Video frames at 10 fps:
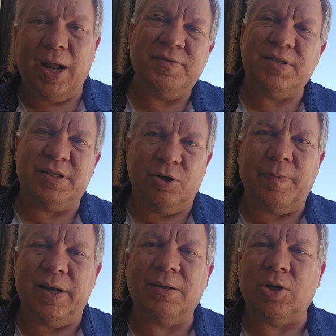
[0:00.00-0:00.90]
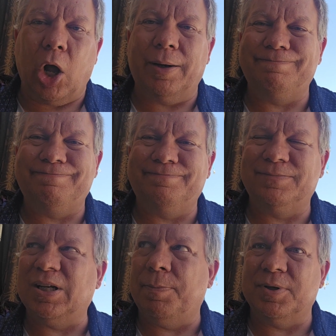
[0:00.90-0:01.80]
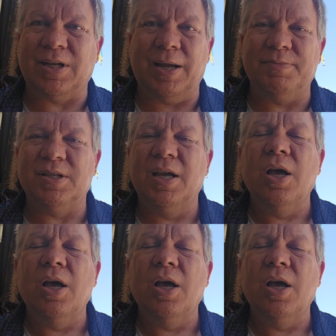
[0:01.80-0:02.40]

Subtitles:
I've still been caught a couple times.